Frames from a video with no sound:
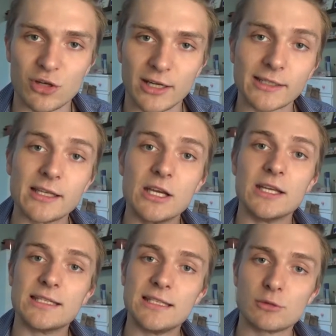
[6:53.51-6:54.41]
Dragon,
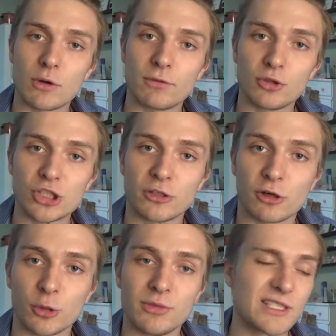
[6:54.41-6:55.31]
see his
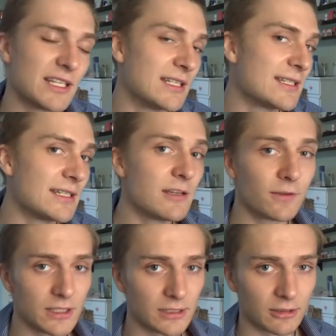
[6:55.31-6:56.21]
revolutionary armies, see
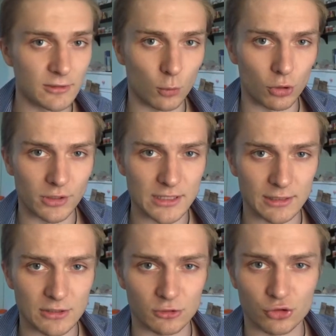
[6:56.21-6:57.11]
if he declares a war on the
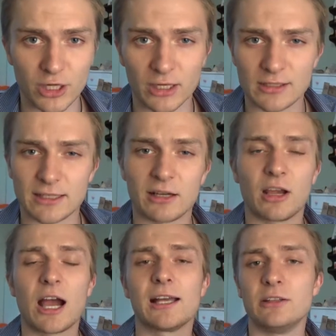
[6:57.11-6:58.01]
Celestial Dragons, and
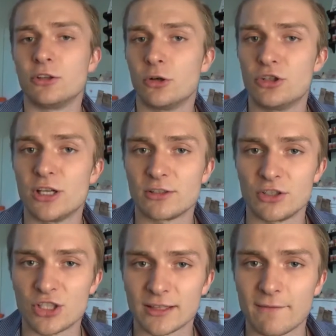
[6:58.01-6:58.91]
I highly encourage you guys
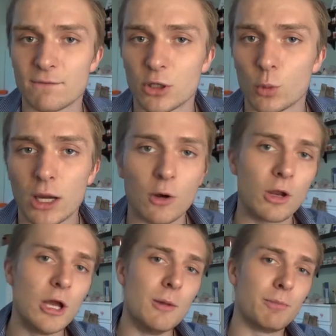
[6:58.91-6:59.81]
to check that video out,